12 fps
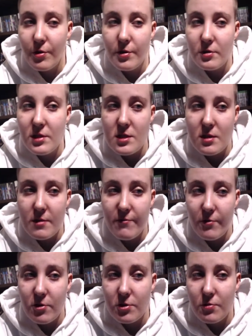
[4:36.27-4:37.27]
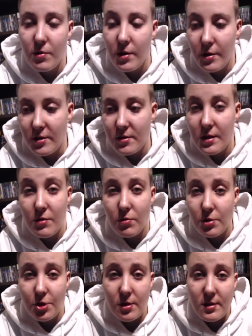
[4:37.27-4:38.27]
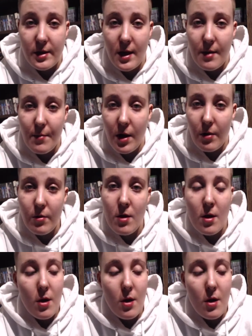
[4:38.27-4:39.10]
This is the first one. The sequel just came out,